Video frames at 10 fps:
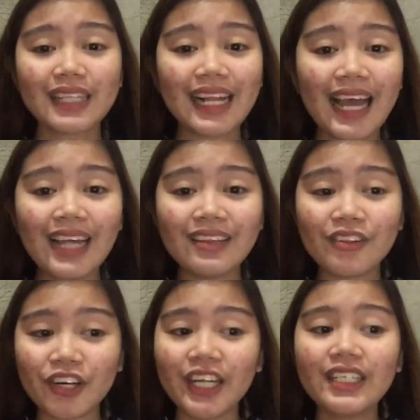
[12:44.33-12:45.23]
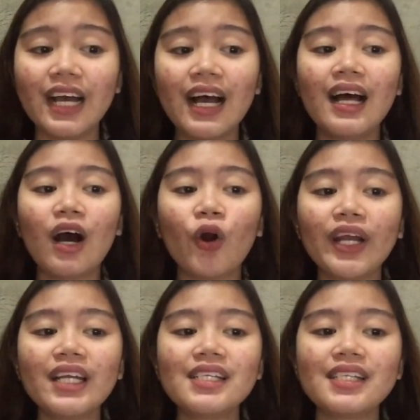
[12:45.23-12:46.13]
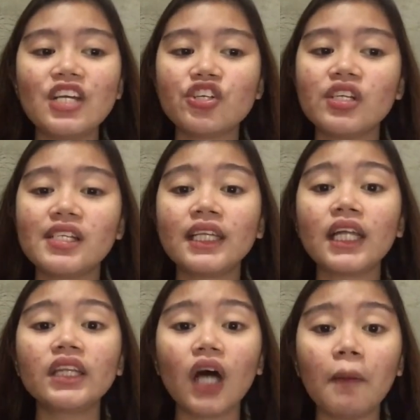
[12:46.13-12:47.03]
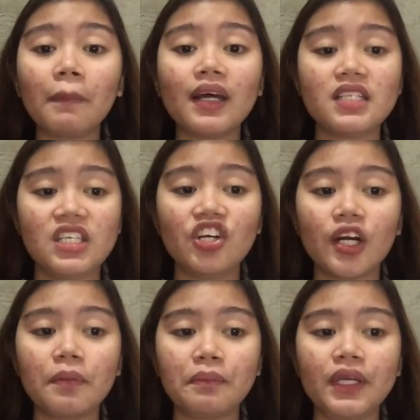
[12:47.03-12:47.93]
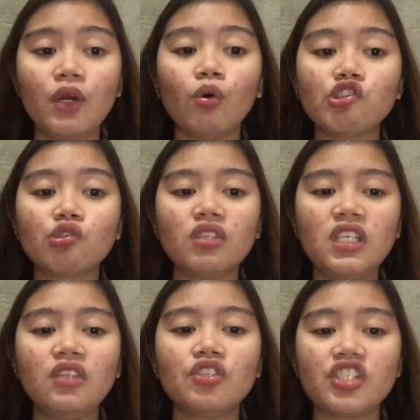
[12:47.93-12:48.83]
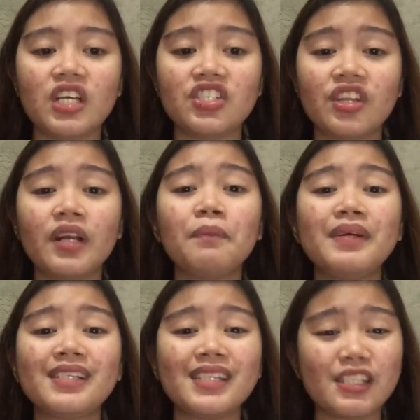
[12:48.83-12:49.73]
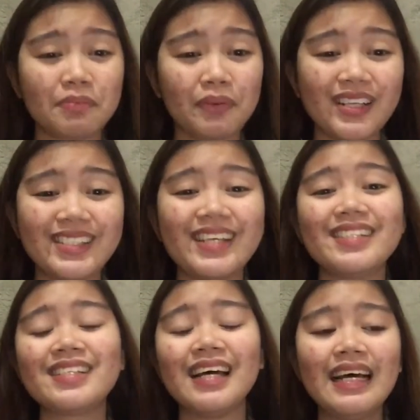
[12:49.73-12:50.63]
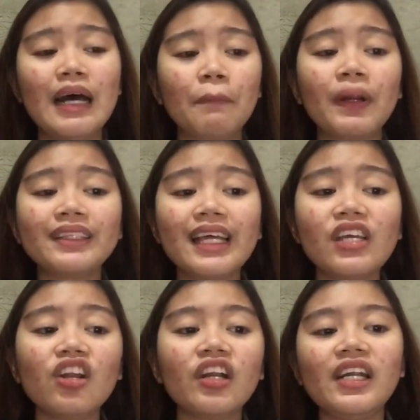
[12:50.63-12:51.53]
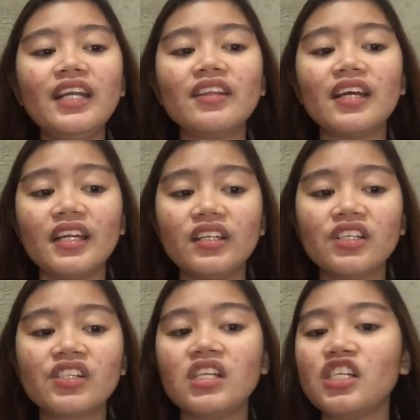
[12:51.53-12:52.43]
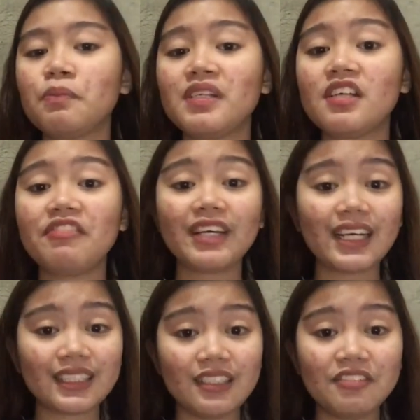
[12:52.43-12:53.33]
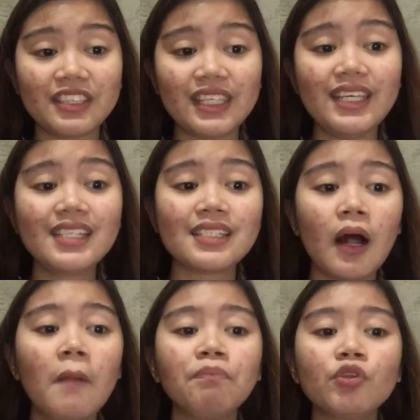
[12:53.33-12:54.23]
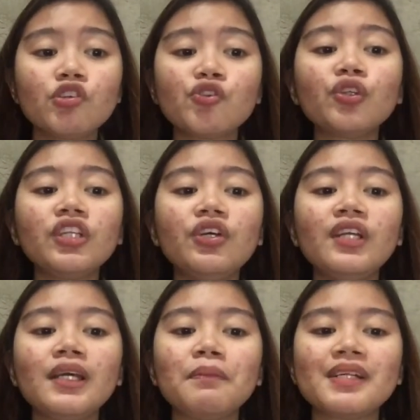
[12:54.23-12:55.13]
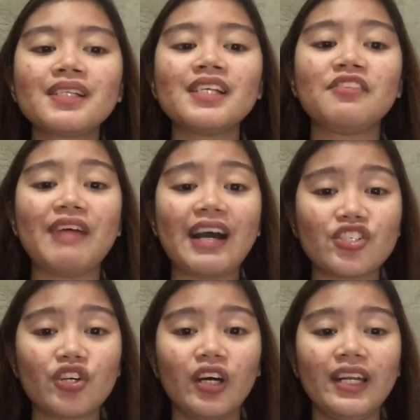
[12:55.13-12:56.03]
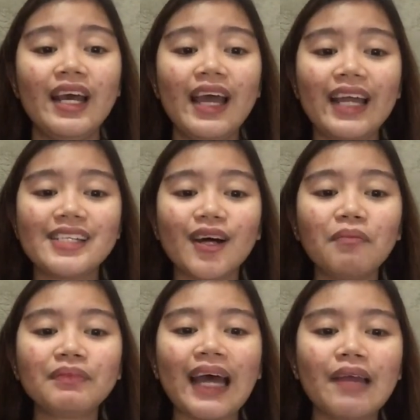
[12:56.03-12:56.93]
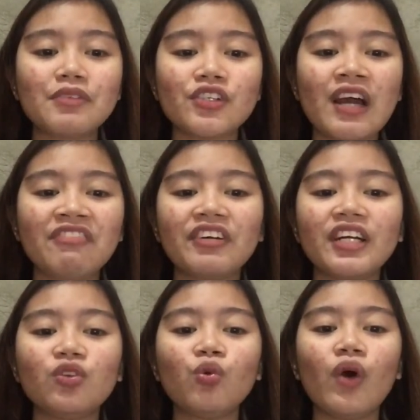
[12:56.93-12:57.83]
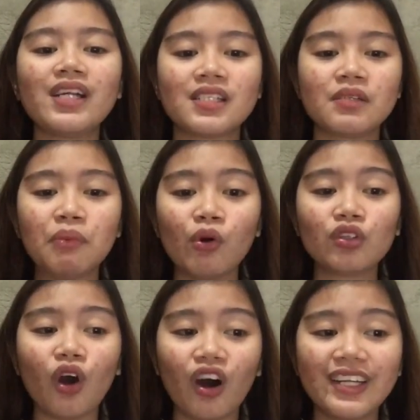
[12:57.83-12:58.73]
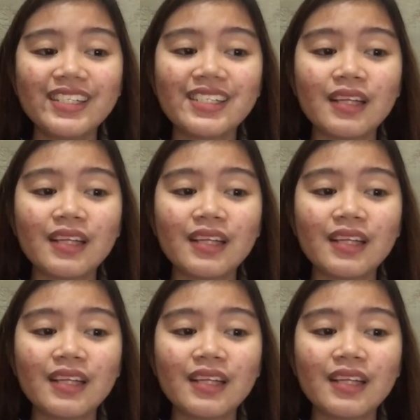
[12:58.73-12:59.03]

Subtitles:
And third, organizations that adopt an ERP also need to change their business process, particularly the industry-specific activities, to suit unique business function, and sometimes referred to as bolt-ons.